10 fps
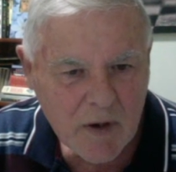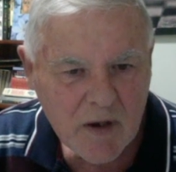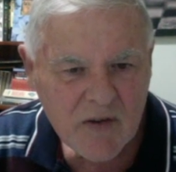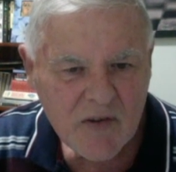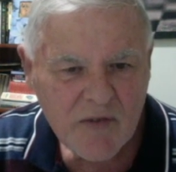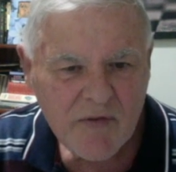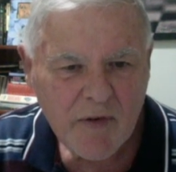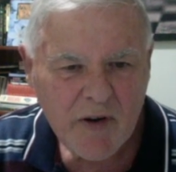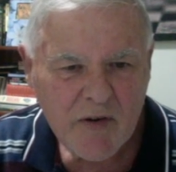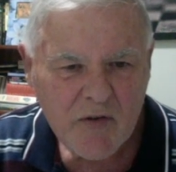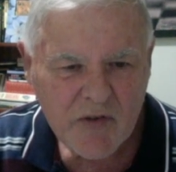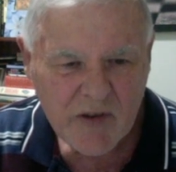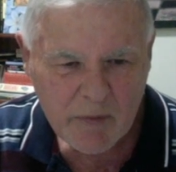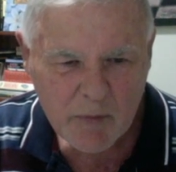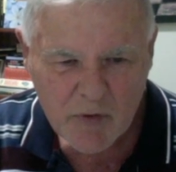This is a very
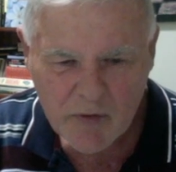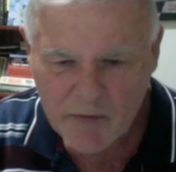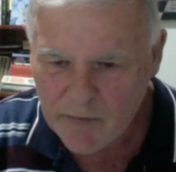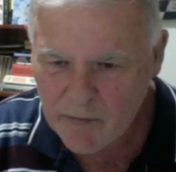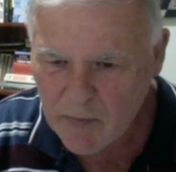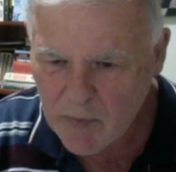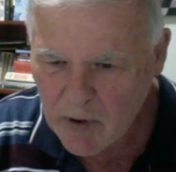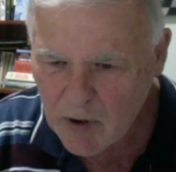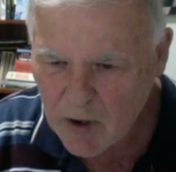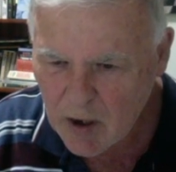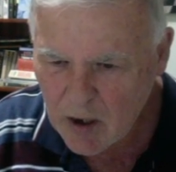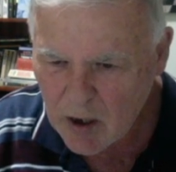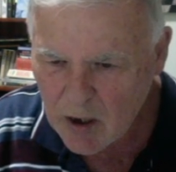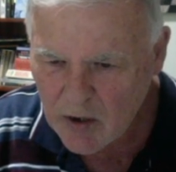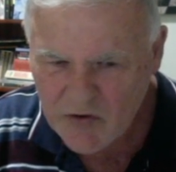interesting move.
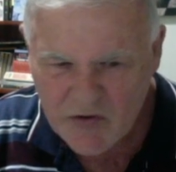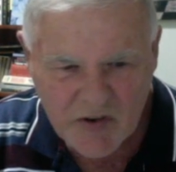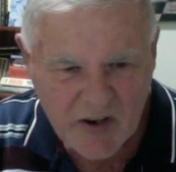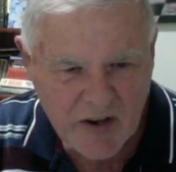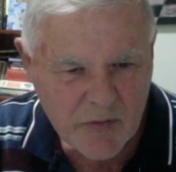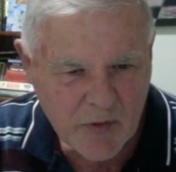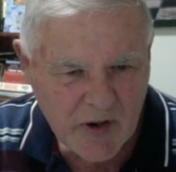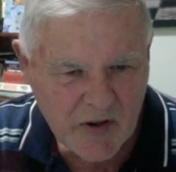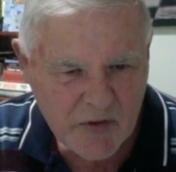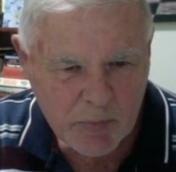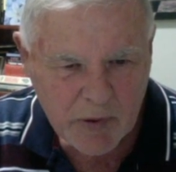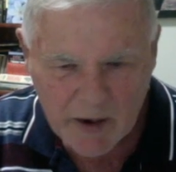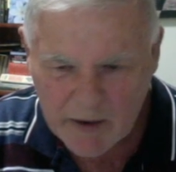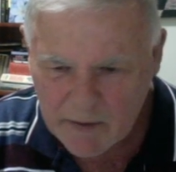C3 is played.